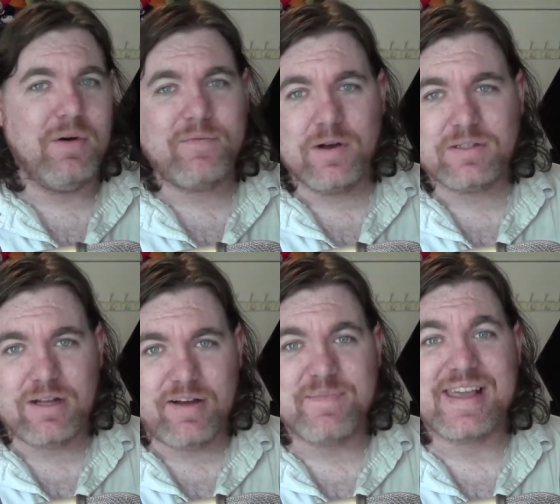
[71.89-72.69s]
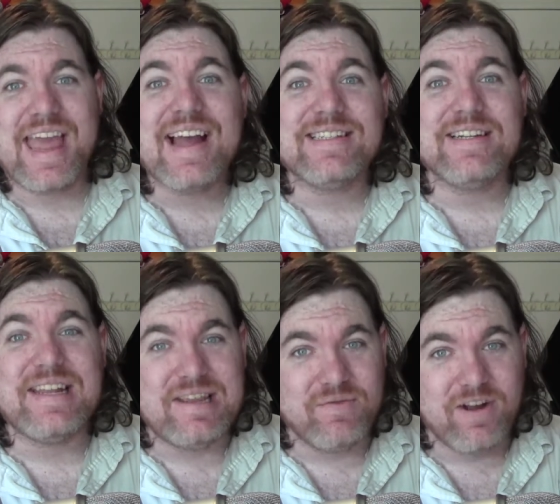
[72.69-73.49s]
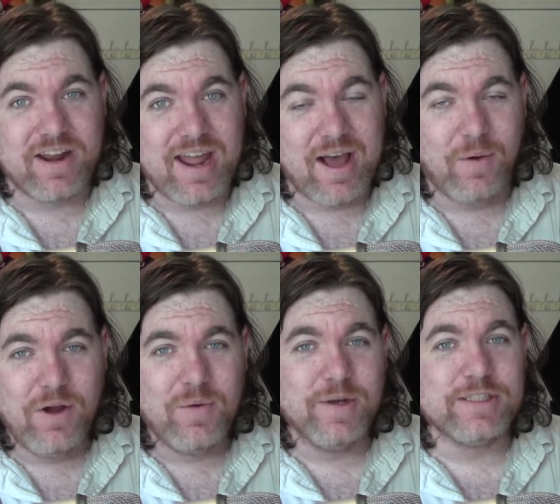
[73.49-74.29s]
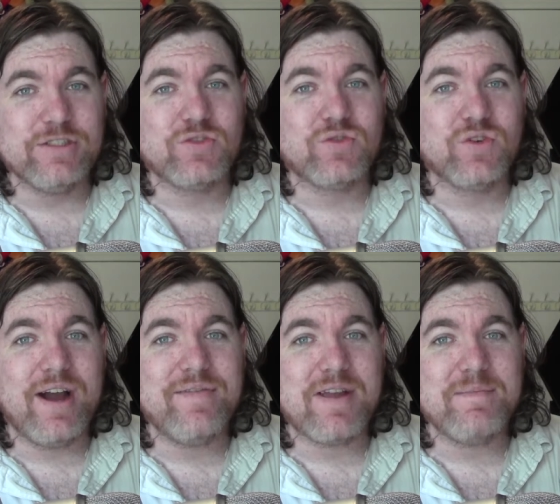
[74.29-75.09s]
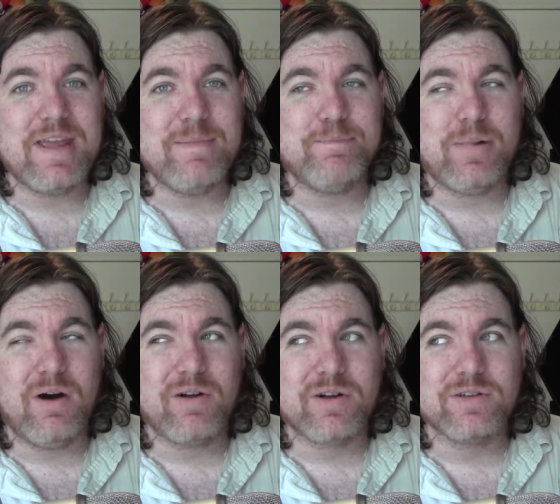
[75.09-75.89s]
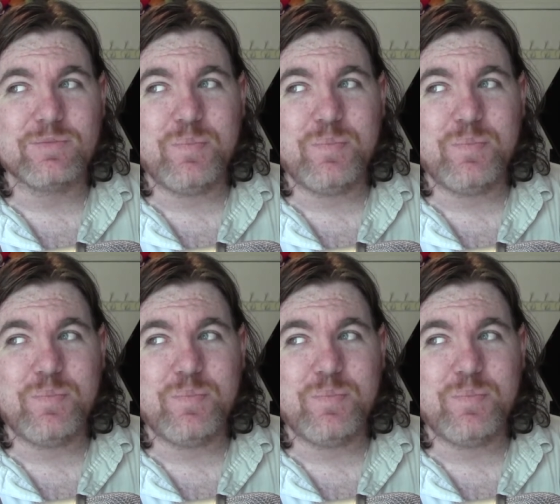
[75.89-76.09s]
Well, first off, my cat's in heat right now, which is driving me bonkers.